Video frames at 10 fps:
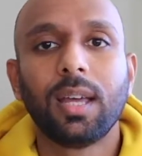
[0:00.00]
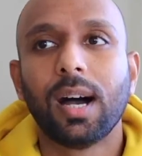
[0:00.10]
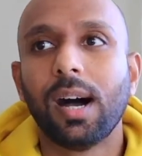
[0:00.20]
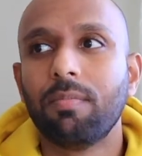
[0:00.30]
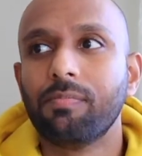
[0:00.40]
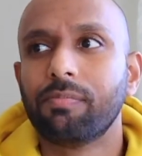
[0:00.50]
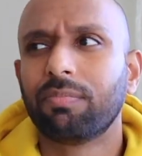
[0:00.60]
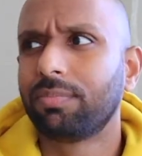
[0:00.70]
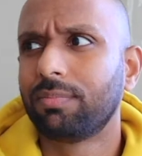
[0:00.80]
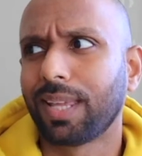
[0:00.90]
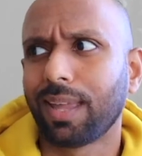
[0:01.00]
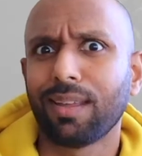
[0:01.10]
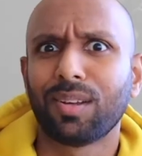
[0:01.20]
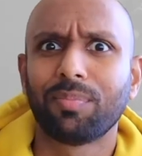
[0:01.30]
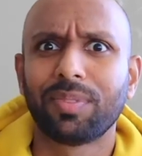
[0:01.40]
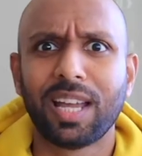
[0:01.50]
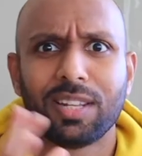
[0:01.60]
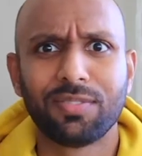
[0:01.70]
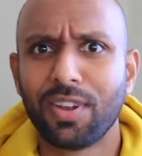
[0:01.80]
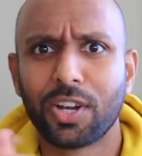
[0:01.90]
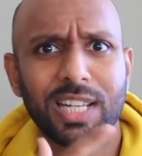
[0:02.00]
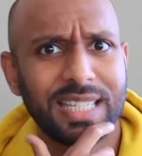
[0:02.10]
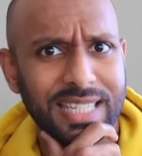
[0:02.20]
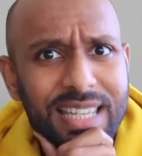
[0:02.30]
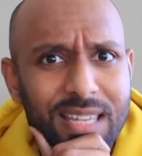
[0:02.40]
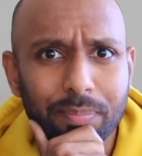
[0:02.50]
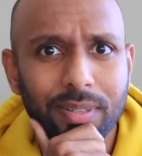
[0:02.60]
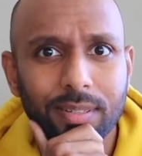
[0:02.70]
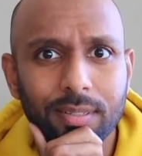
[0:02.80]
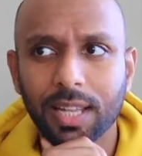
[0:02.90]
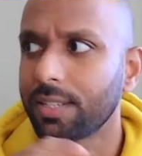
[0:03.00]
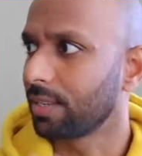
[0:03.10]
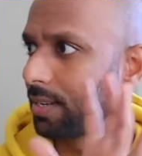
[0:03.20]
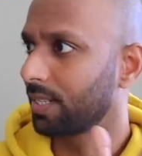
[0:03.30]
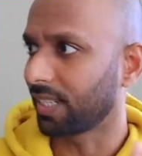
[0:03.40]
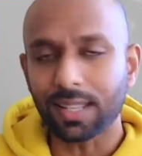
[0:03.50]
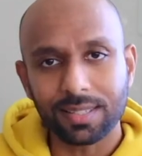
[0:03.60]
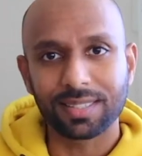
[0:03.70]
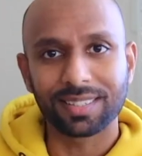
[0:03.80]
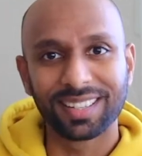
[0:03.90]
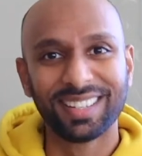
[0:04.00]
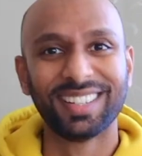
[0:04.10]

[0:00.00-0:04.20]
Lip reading: Damn, that is very deep. That is intense.